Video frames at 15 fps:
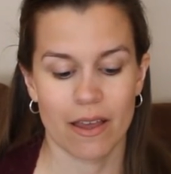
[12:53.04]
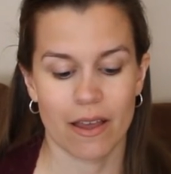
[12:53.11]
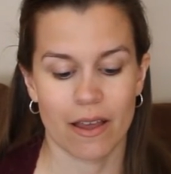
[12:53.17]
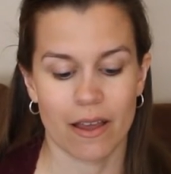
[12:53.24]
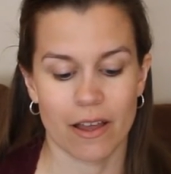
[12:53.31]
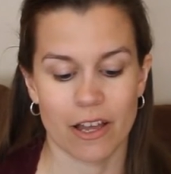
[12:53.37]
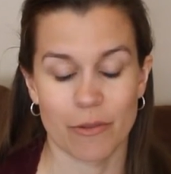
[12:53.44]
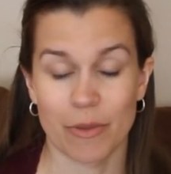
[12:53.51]

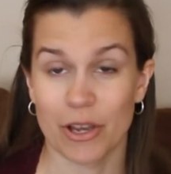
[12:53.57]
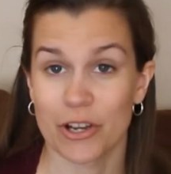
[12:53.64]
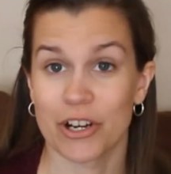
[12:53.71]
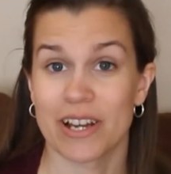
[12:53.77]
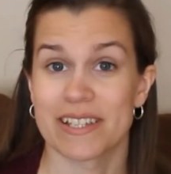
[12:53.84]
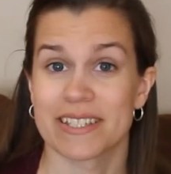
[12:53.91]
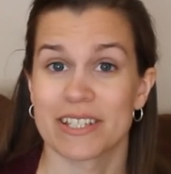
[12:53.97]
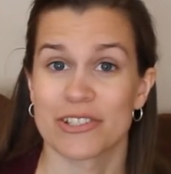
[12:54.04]
um, a
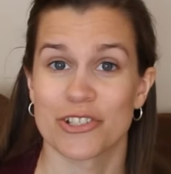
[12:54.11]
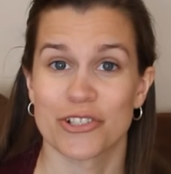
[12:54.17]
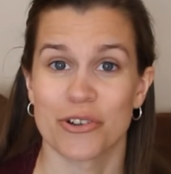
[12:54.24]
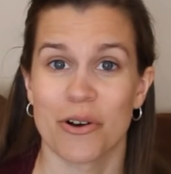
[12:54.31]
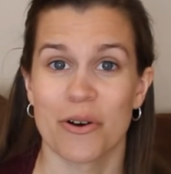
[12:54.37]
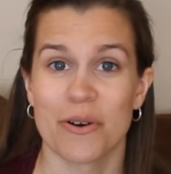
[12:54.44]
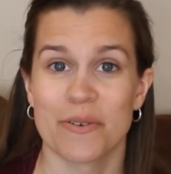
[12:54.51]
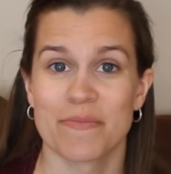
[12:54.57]
crescent
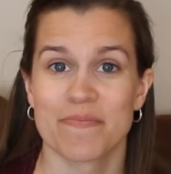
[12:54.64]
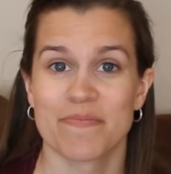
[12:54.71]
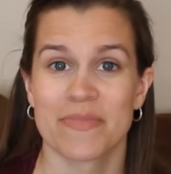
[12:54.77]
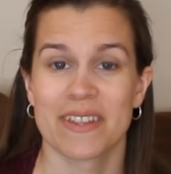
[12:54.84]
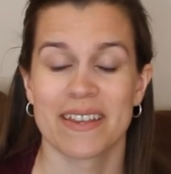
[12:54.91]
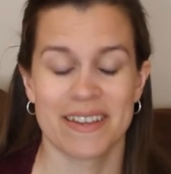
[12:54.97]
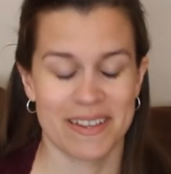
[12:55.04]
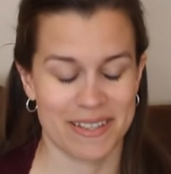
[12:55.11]
shawl.
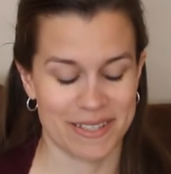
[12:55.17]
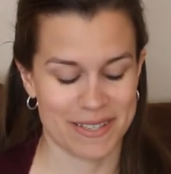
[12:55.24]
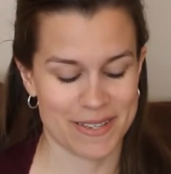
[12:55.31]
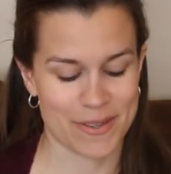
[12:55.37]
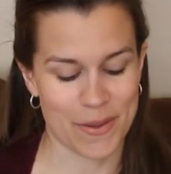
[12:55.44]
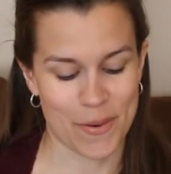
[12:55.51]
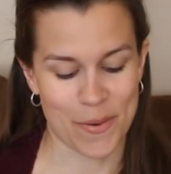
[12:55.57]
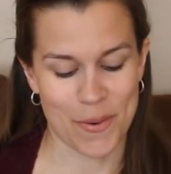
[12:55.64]

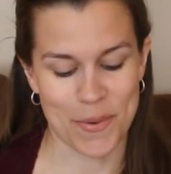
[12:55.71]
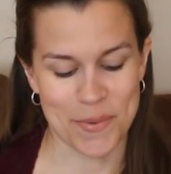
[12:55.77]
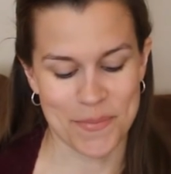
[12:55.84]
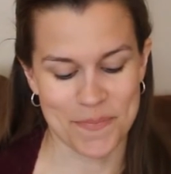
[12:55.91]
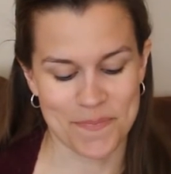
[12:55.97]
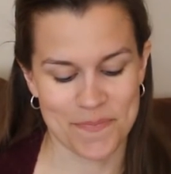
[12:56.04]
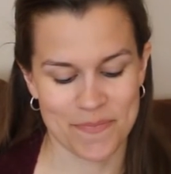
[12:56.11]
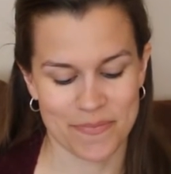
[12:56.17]
So
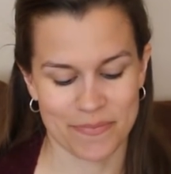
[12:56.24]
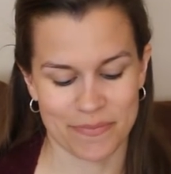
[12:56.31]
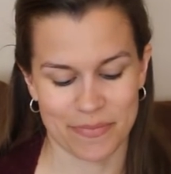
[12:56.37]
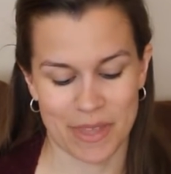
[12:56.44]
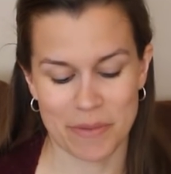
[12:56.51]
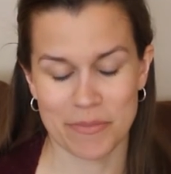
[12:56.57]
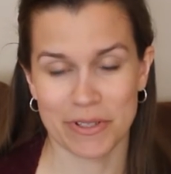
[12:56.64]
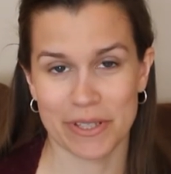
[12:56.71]

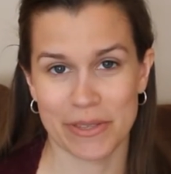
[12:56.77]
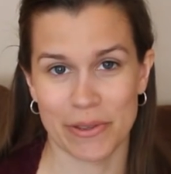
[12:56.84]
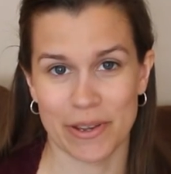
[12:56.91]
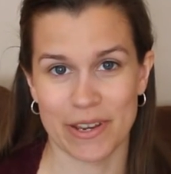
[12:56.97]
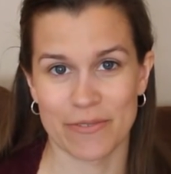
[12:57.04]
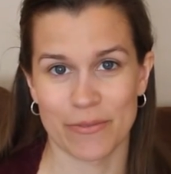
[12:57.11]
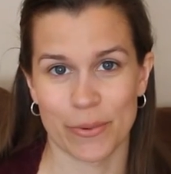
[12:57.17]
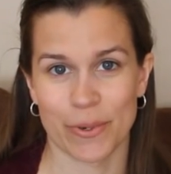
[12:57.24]
I'm really
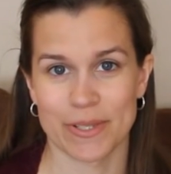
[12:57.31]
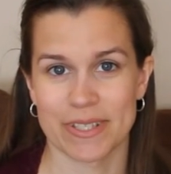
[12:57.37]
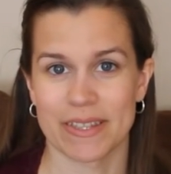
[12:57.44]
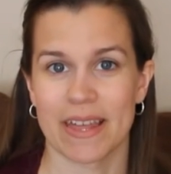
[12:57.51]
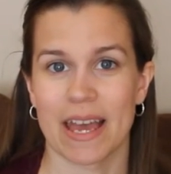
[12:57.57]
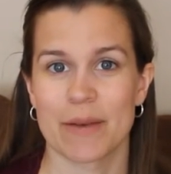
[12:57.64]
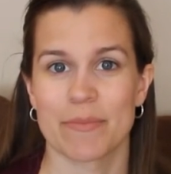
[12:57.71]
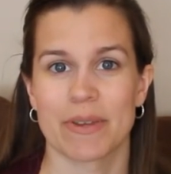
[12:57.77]
looking forward to
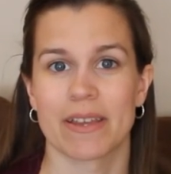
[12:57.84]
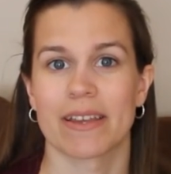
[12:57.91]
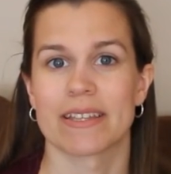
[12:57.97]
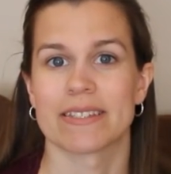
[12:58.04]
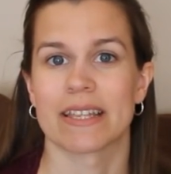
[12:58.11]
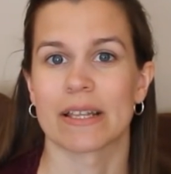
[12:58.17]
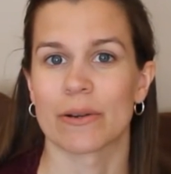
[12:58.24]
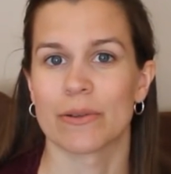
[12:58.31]
that because
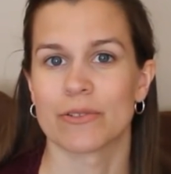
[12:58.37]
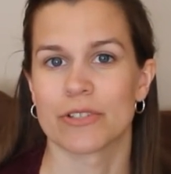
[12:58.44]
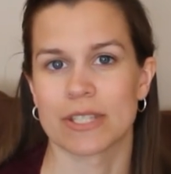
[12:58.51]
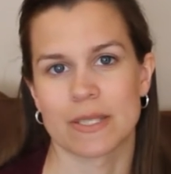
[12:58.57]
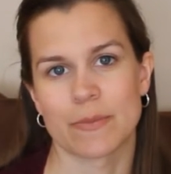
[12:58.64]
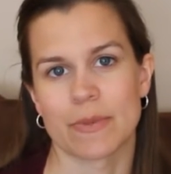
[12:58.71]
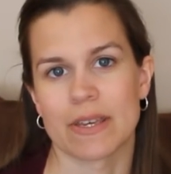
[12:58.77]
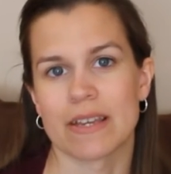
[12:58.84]
that'll
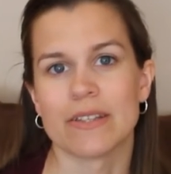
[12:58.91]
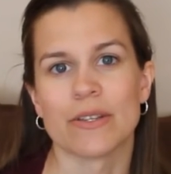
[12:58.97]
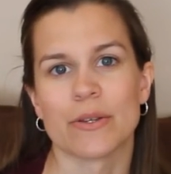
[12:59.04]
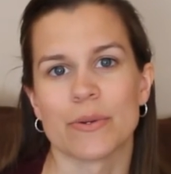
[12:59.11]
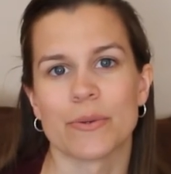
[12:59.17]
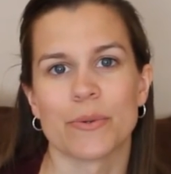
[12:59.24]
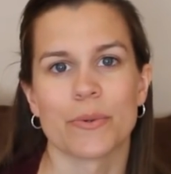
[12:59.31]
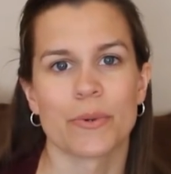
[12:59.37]
just be a
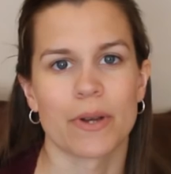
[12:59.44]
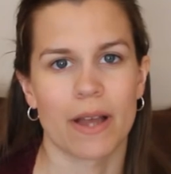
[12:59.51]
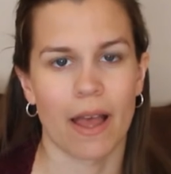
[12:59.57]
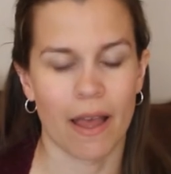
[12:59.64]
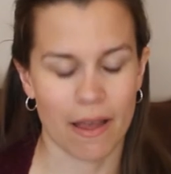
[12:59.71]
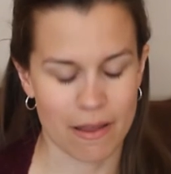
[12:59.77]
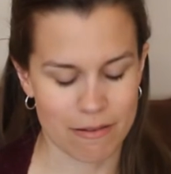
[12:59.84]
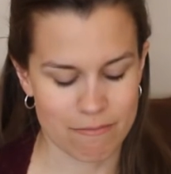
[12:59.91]
new
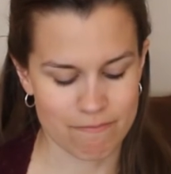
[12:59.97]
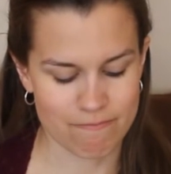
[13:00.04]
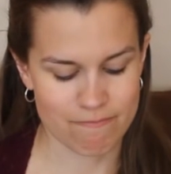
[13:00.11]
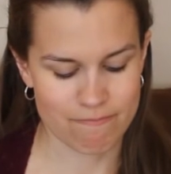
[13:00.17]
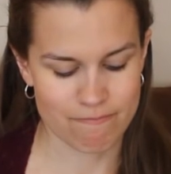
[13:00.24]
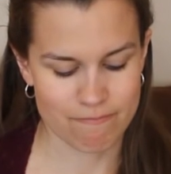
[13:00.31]
um,